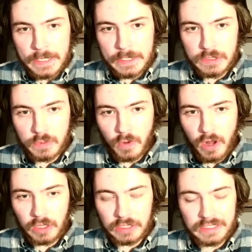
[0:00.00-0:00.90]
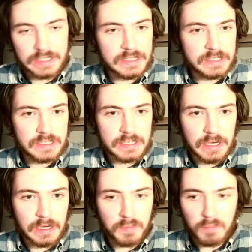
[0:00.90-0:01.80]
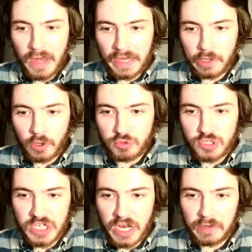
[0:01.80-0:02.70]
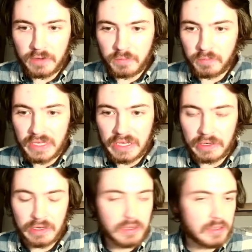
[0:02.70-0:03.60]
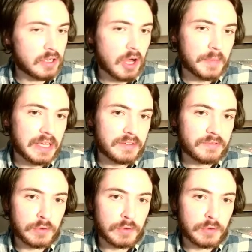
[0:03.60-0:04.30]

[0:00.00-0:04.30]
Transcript: as well as Mike O'Shea being nominated for